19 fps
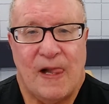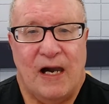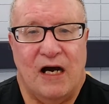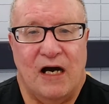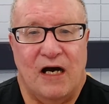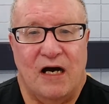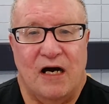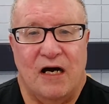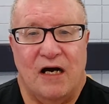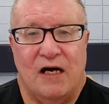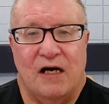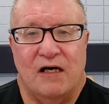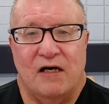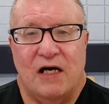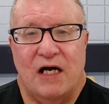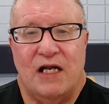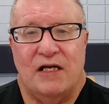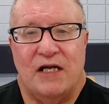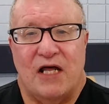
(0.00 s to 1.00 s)

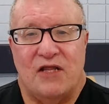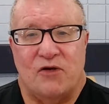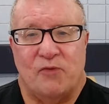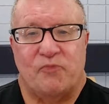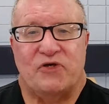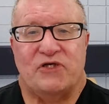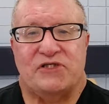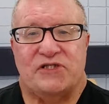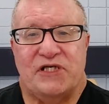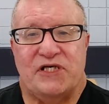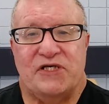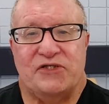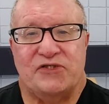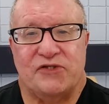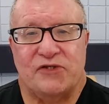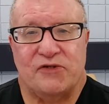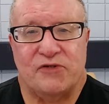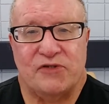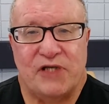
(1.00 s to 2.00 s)
Another
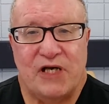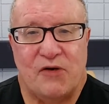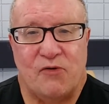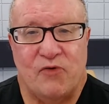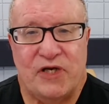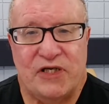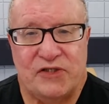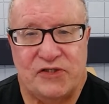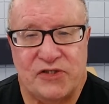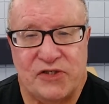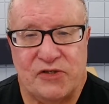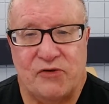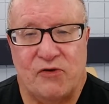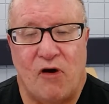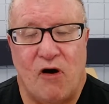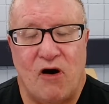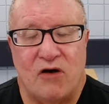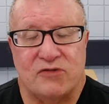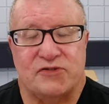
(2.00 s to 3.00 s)
procedure that we do,
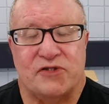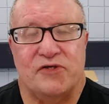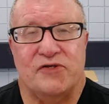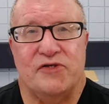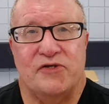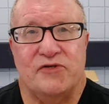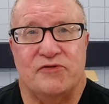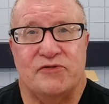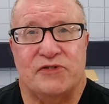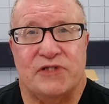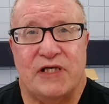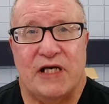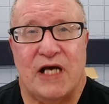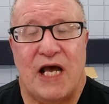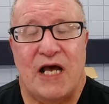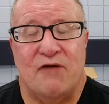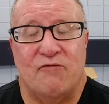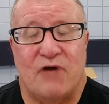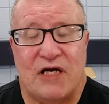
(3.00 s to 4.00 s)
also using
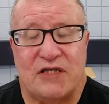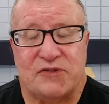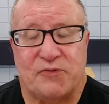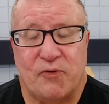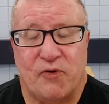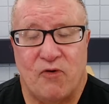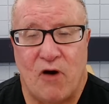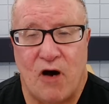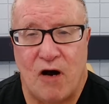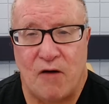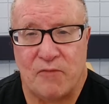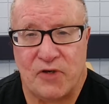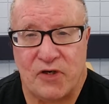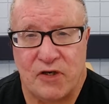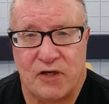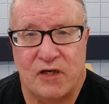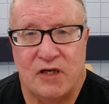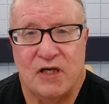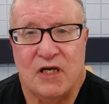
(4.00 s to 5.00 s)
a
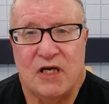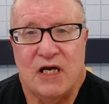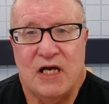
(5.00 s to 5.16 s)
respirometer,